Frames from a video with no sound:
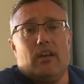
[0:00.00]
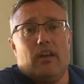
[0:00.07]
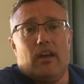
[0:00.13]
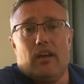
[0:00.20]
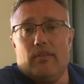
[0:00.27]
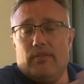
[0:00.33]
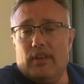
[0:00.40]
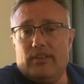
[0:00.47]

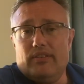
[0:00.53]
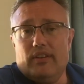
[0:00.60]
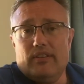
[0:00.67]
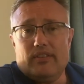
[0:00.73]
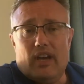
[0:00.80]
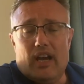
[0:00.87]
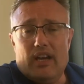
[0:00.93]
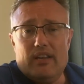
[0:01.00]
This
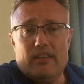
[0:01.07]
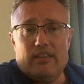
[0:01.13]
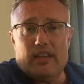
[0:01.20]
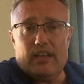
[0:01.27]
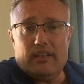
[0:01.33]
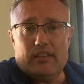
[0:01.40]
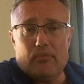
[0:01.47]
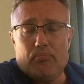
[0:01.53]
is, I
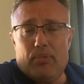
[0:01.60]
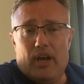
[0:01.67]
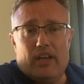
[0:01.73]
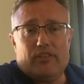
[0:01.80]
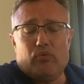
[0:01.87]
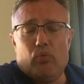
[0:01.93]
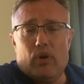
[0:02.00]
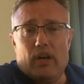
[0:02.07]
think, the
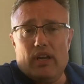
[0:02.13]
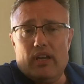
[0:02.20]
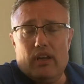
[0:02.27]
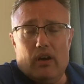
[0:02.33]
best way